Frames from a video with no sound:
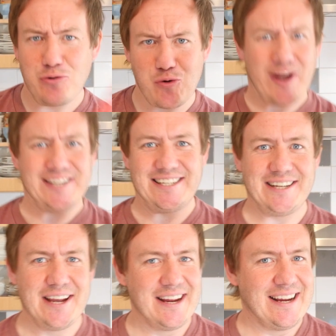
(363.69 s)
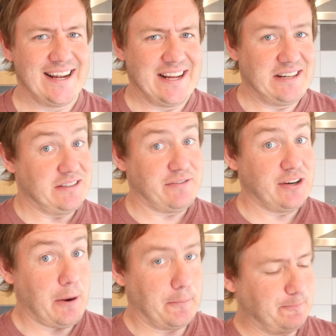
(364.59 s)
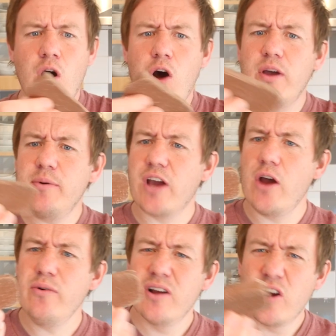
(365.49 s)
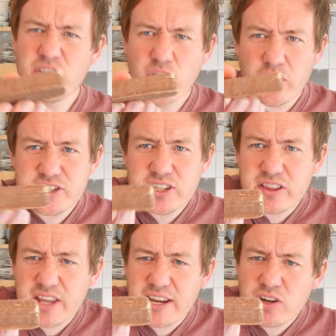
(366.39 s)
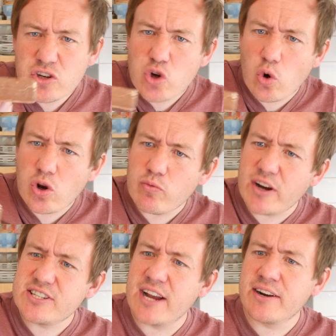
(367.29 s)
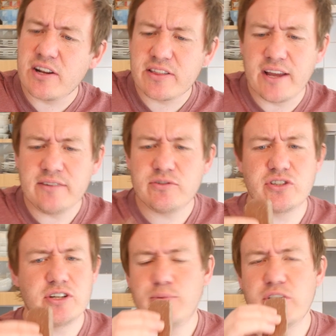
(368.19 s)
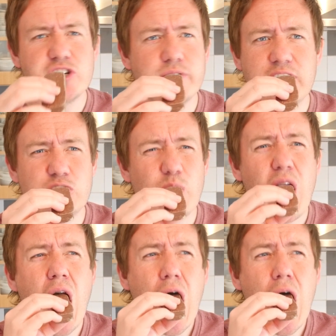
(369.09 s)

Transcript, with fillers: Ooh, crazy. Let's find out. Oh, here we go. Nice, thin, chocolate rectangular thing. Just gonna bite straight into it.